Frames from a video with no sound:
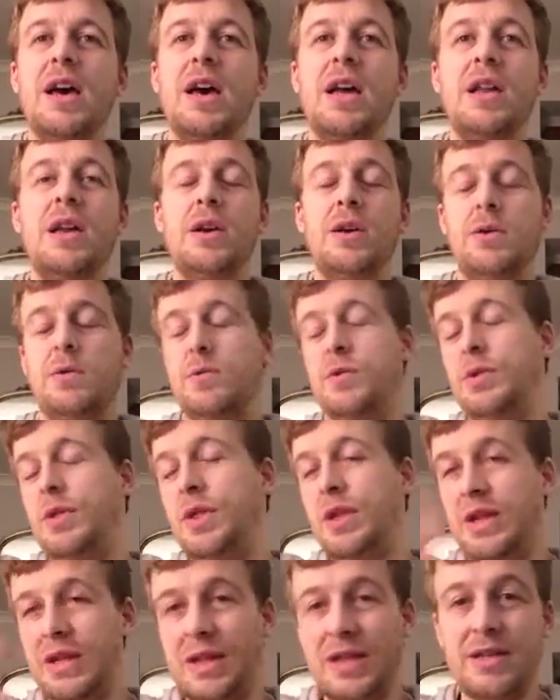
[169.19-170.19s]
And one
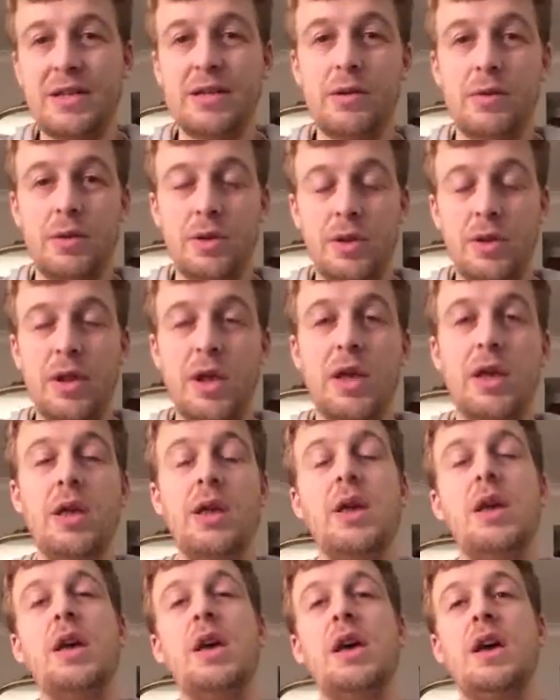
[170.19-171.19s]
thing led to another,
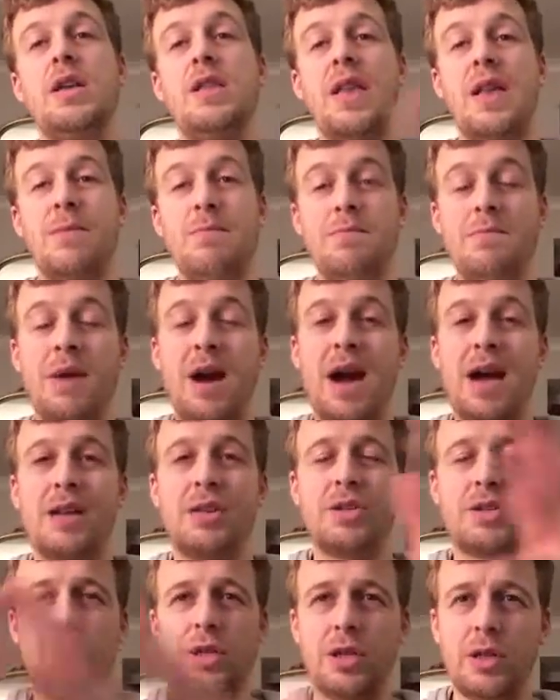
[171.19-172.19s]
and they
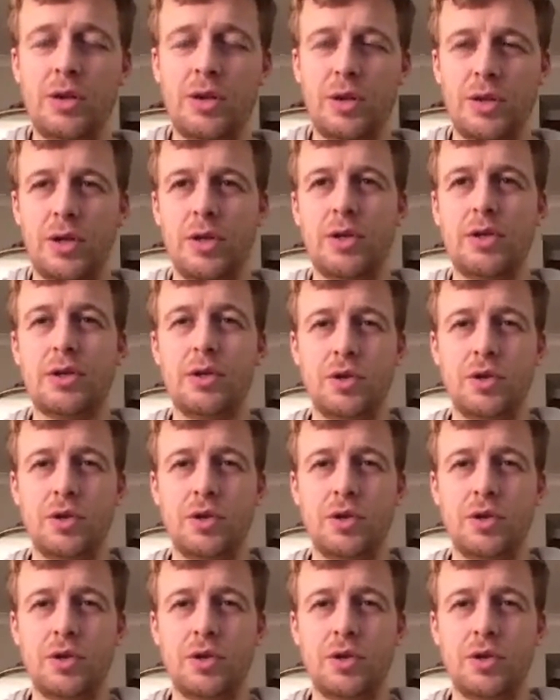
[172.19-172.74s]
marched to London